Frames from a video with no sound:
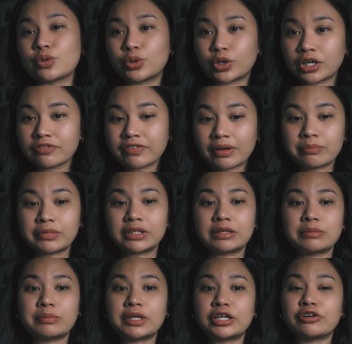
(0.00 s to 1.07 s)

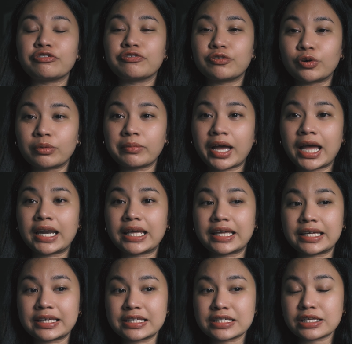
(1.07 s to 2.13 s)
35mm format
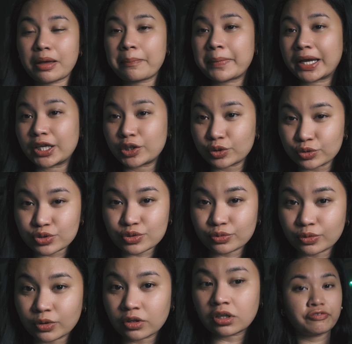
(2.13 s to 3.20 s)
is my
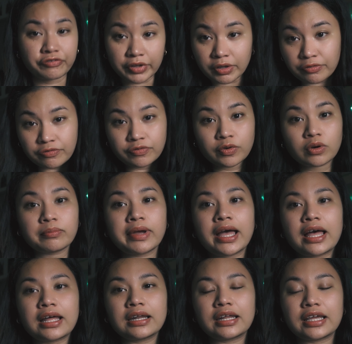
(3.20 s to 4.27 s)
usual film
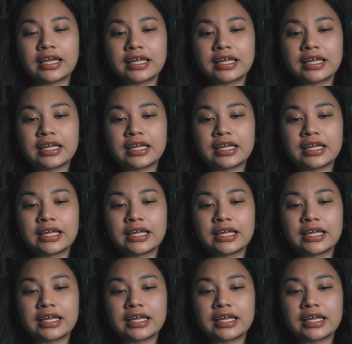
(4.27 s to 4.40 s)
format.